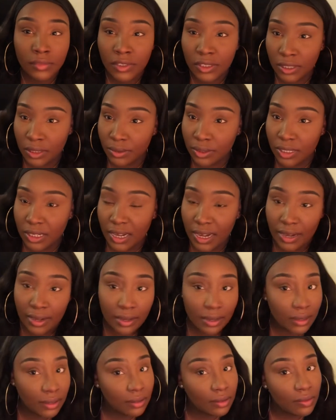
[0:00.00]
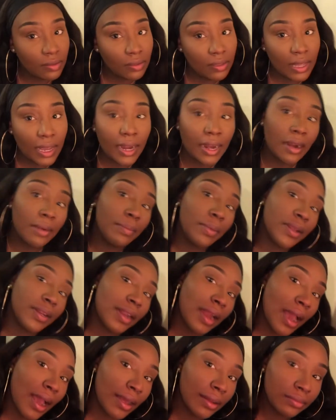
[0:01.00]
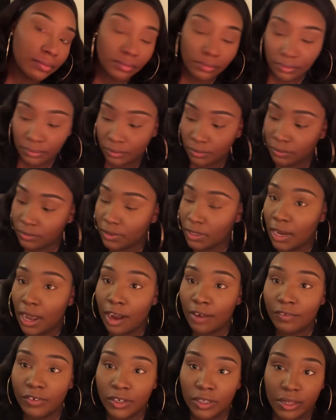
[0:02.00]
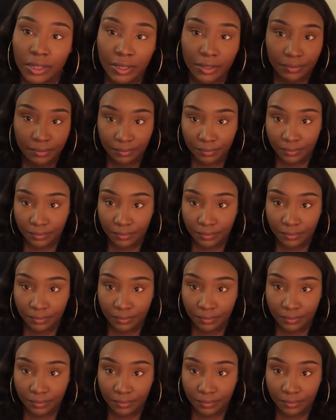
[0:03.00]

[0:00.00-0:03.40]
So it's like there, but not really.